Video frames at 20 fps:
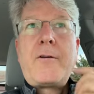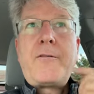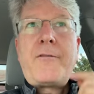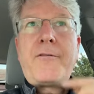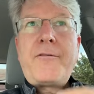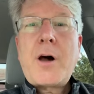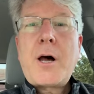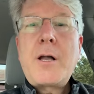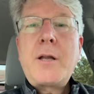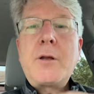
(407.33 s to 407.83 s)

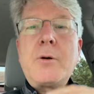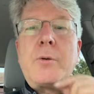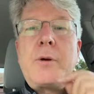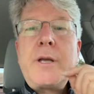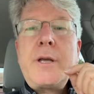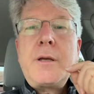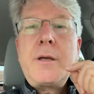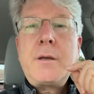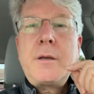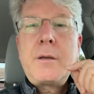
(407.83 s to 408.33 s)

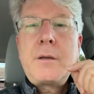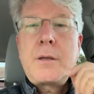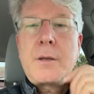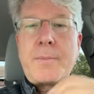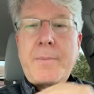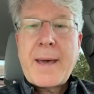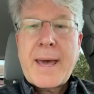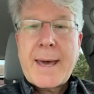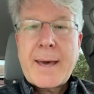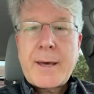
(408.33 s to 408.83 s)
following the
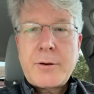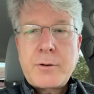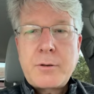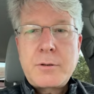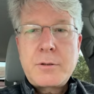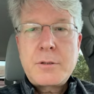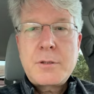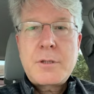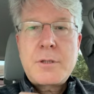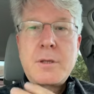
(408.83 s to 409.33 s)

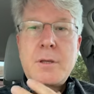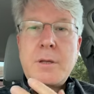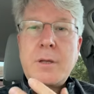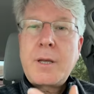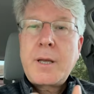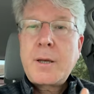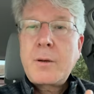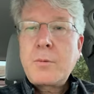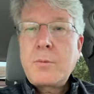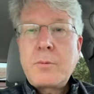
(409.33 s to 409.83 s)
patterns
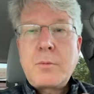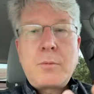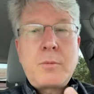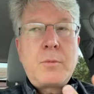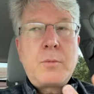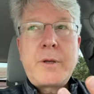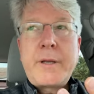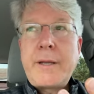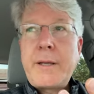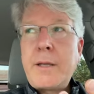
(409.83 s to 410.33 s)
that
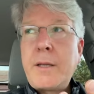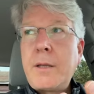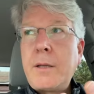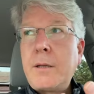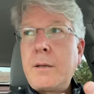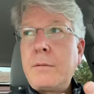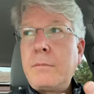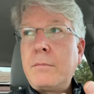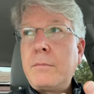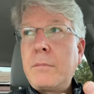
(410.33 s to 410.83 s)

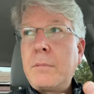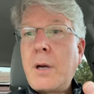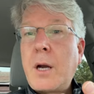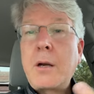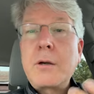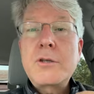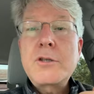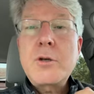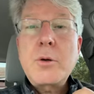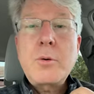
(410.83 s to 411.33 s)
we
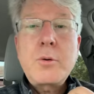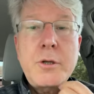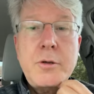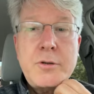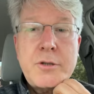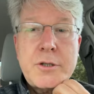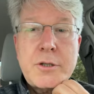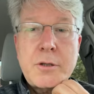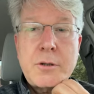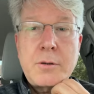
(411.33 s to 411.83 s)
are so
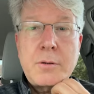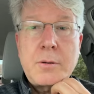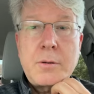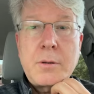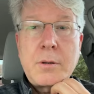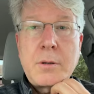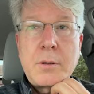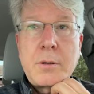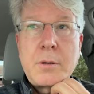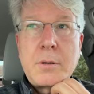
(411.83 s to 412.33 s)
used to.
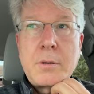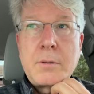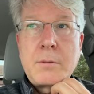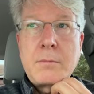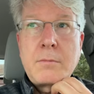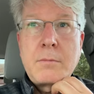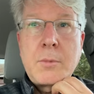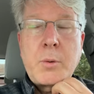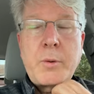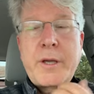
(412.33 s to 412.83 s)

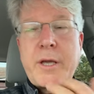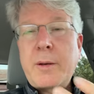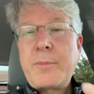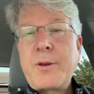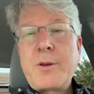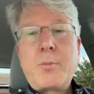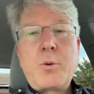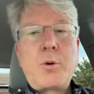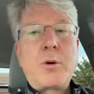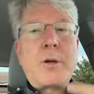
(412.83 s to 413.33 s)
We get up in
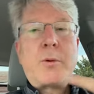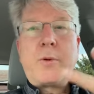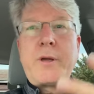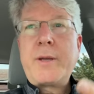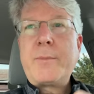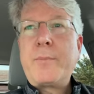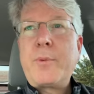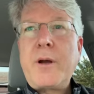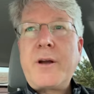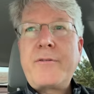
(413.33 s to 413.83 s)
the morning, we
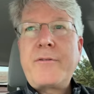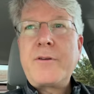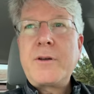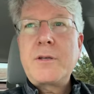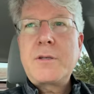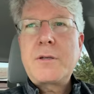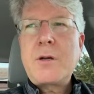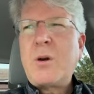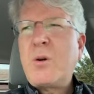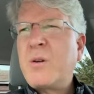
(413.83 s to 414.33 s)
eat
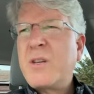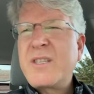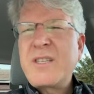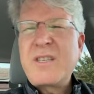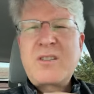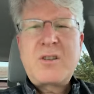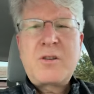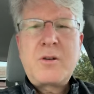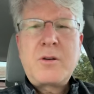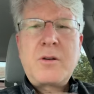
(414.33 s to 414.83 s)
breakfast. Oh, is
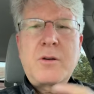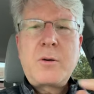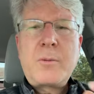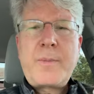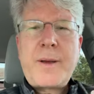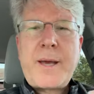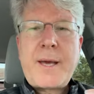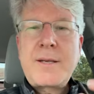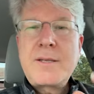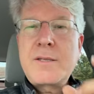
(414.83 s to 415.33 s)
this good or
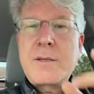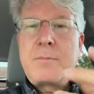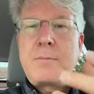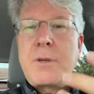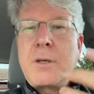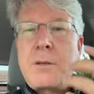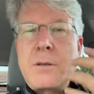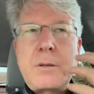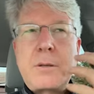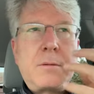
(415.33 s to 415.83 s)
bad? Is the
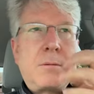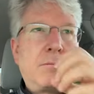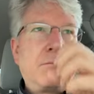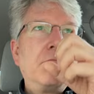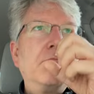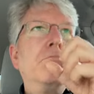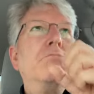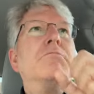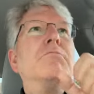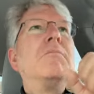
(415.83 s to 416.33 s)
milk,
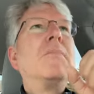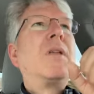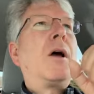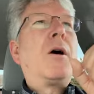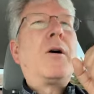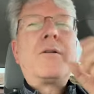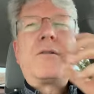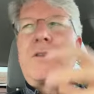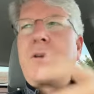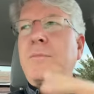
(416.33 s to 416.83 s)

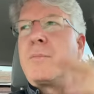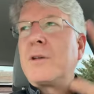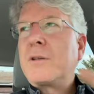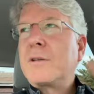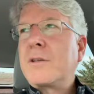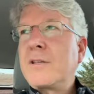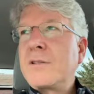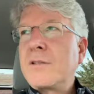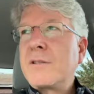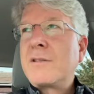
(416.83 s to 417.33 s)
oh, the milk
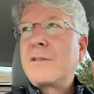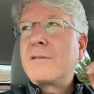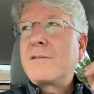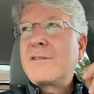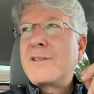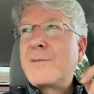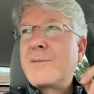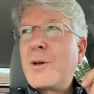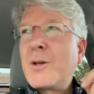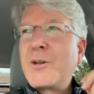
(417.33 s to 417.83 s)
doesn't
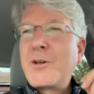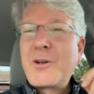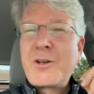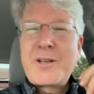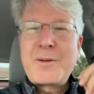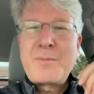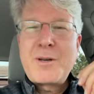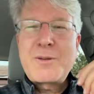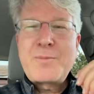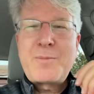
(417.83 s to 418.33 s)
smell good.
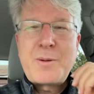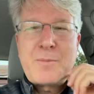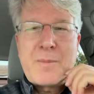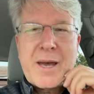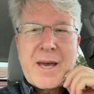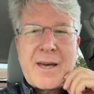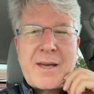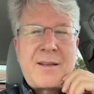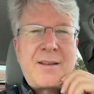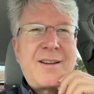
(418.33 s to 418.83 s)
It must be
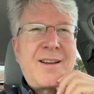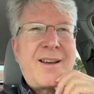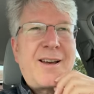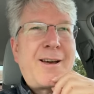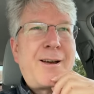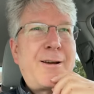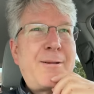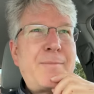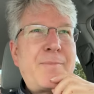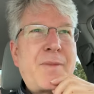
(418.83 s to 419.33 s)
bad.
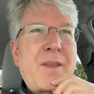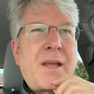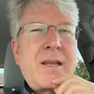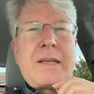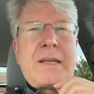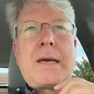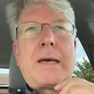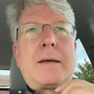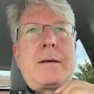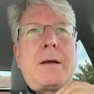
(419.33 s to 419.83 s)
Um,
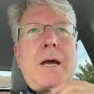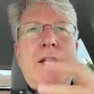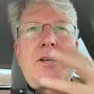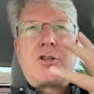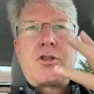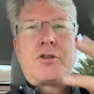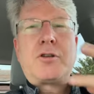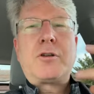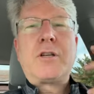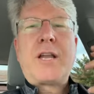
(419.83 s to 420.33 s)
yeah, I
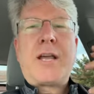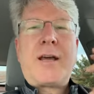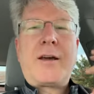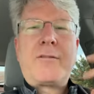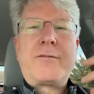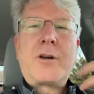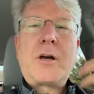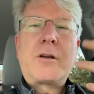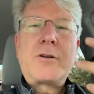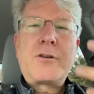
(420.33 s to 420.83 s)
should
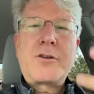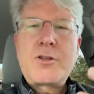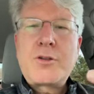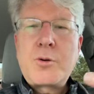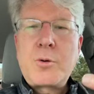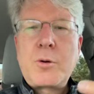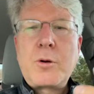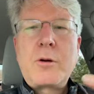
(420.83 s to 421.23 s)
have gone to the store